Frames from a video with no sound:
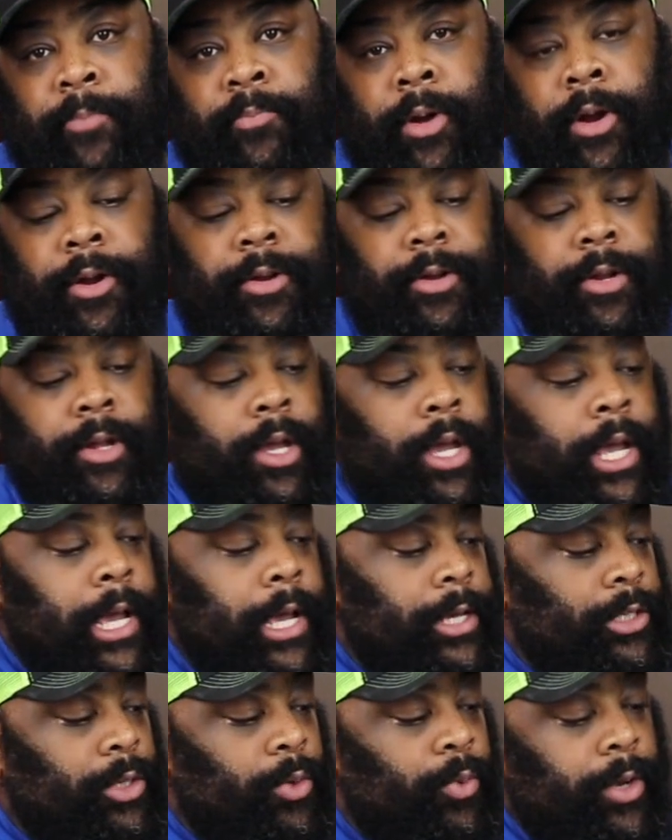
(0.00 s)
bird.
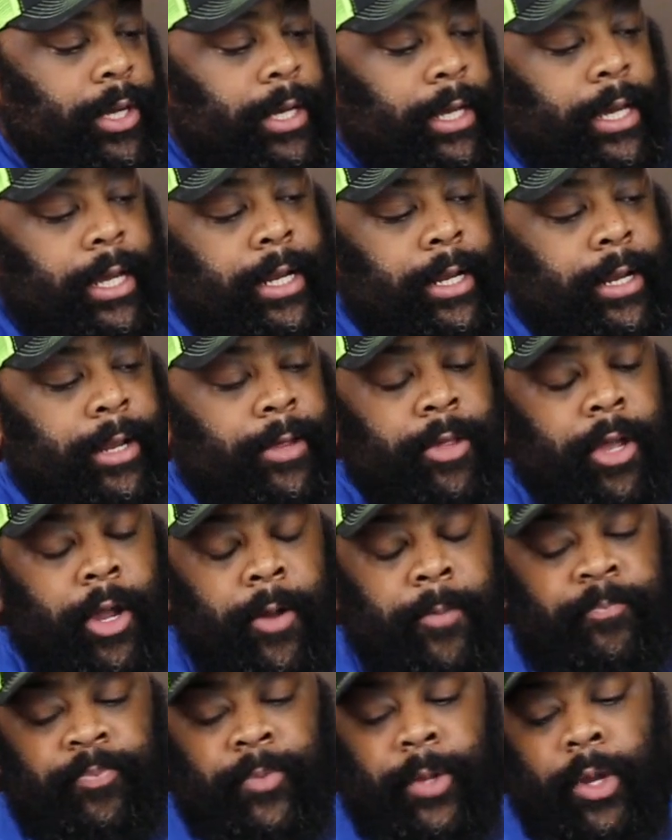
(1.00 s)
So we're gonna get it in
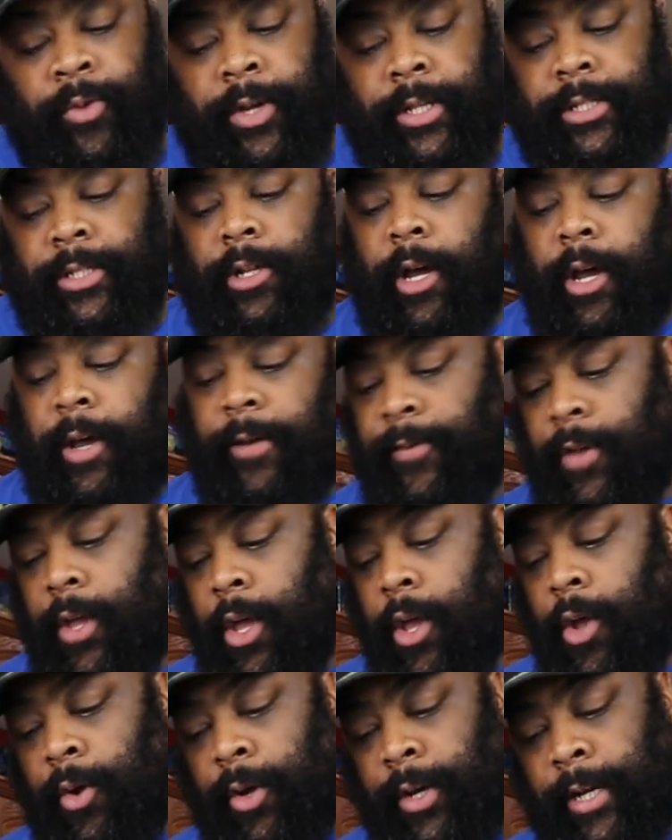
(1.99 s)
there, rinse it off.
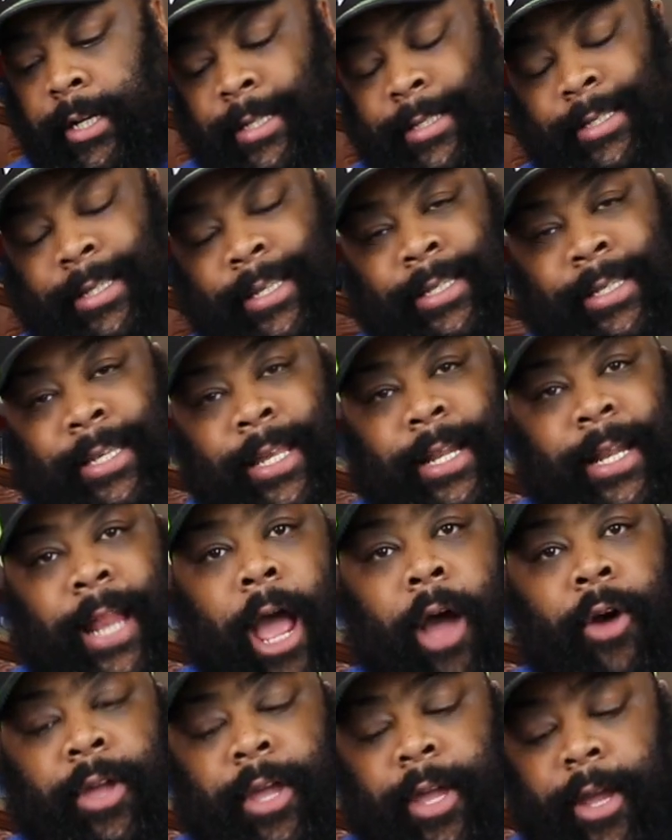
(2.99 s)
We're gonna set it
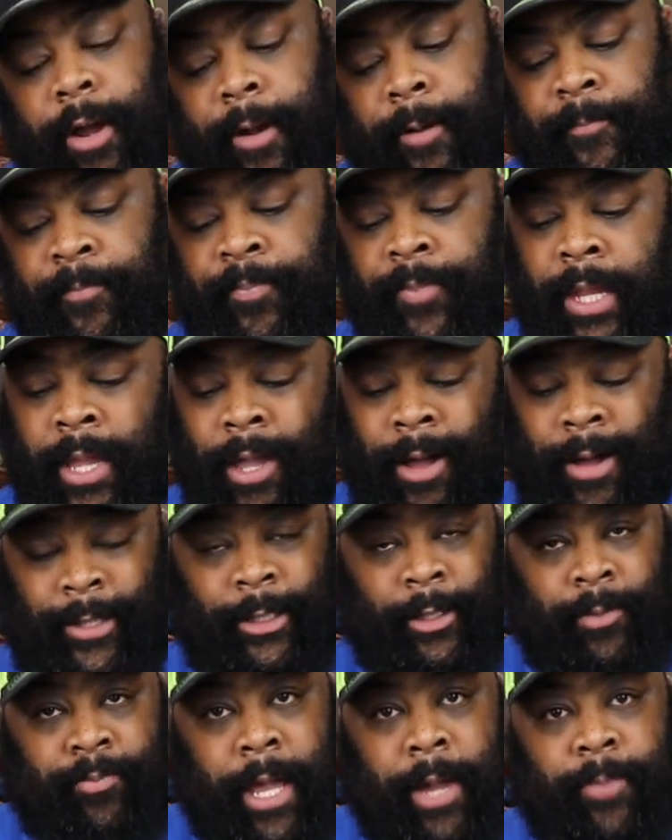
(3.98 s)
out here
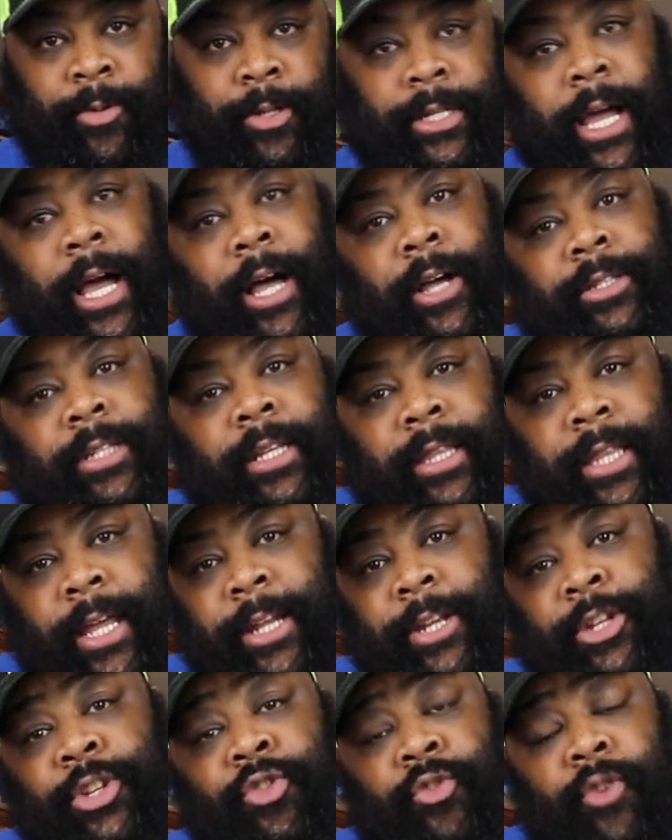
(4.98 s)
on some paper towels and
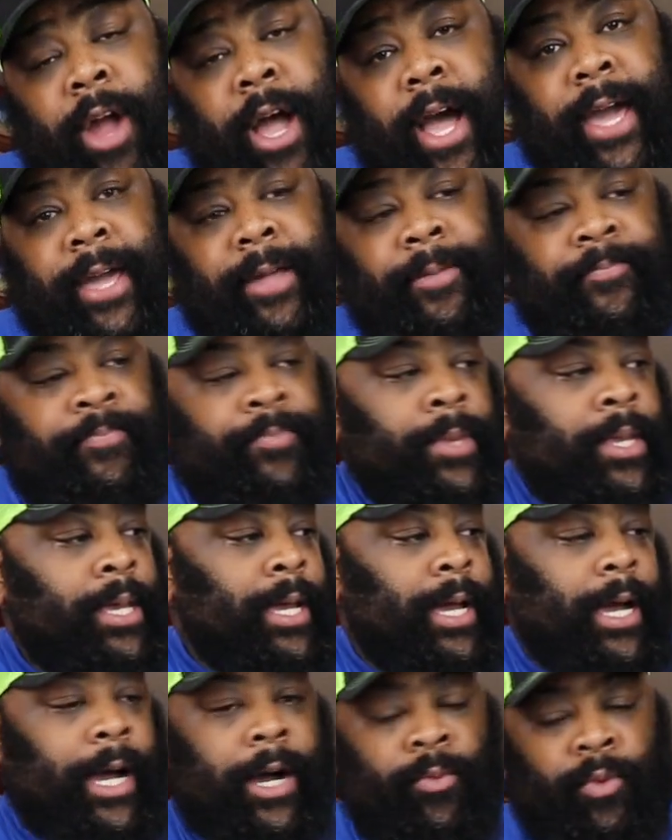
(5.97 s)
let it dry.
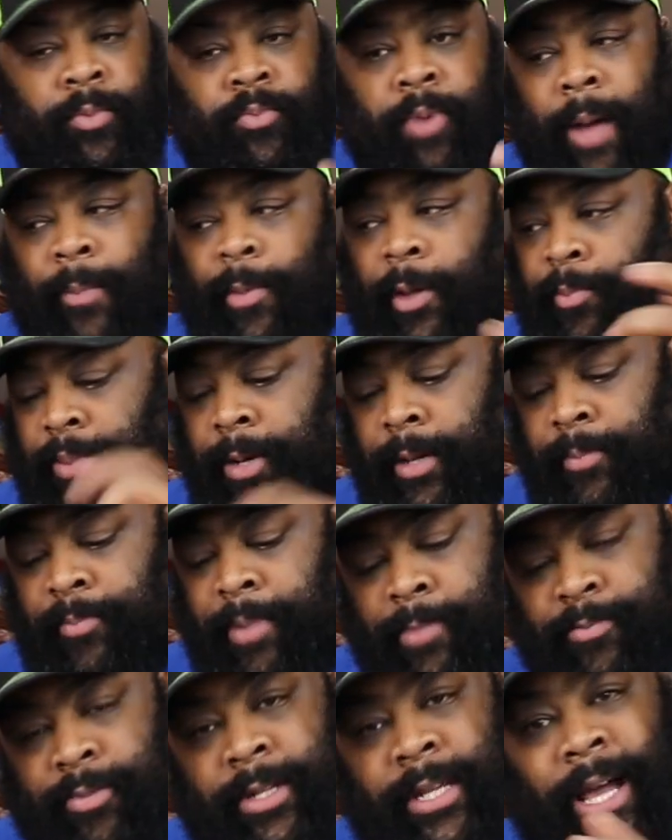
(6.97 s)
We'll probably put a
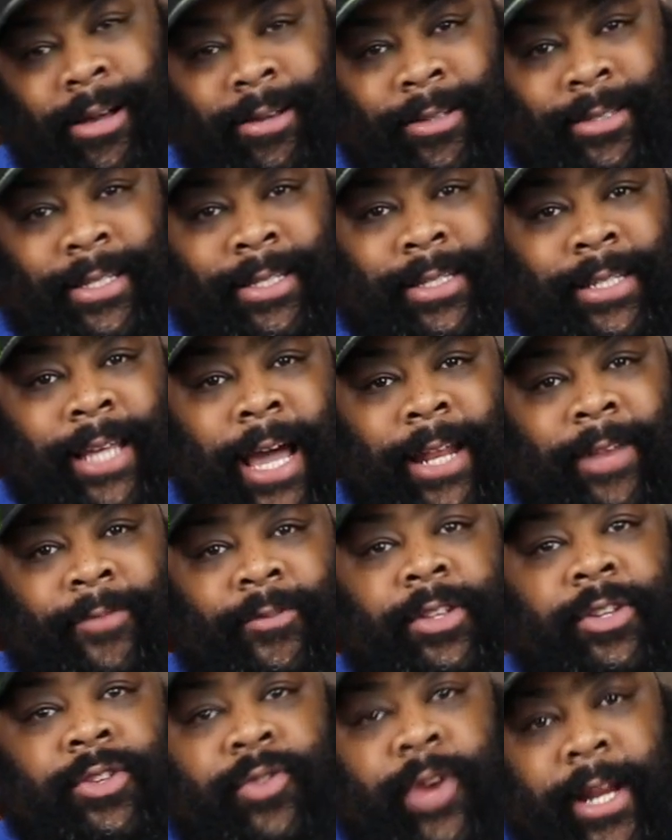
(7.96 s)
paper towels inside
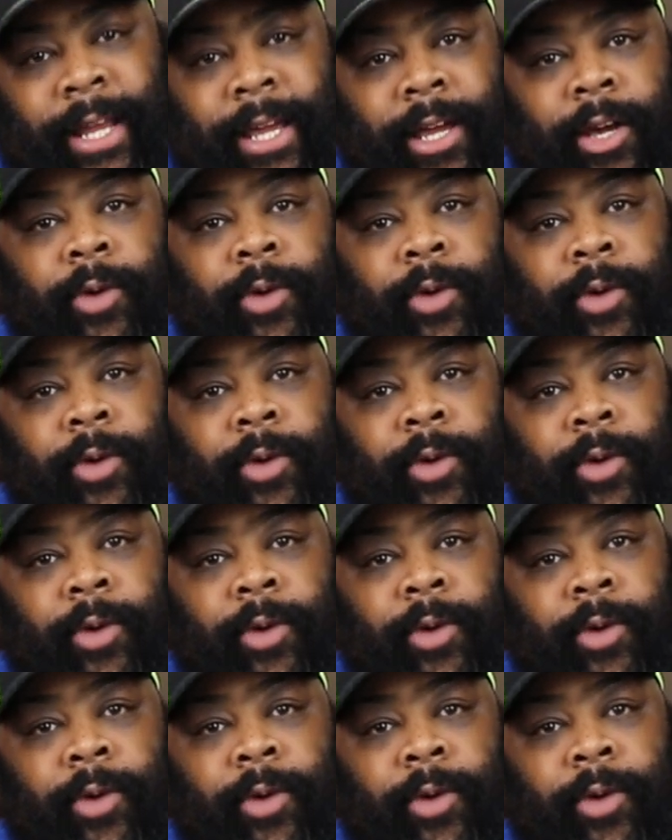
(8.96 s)
of it to try to